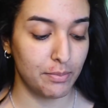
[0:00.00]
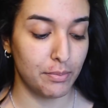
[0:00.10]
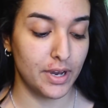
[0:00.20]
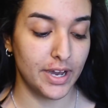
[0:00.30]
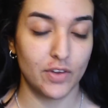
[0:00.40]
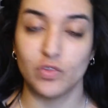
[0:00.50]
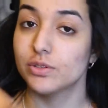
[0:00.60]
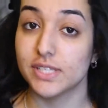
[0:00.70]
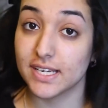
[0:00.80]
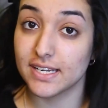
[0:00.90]
my Real
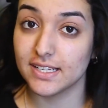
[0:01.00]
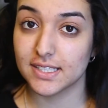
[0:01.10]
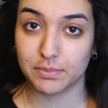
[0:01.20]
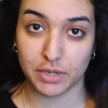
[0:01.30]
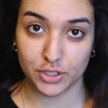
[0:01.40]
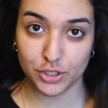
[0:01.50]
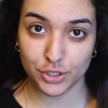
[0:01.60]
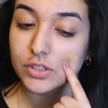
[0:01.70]
Technique sponge.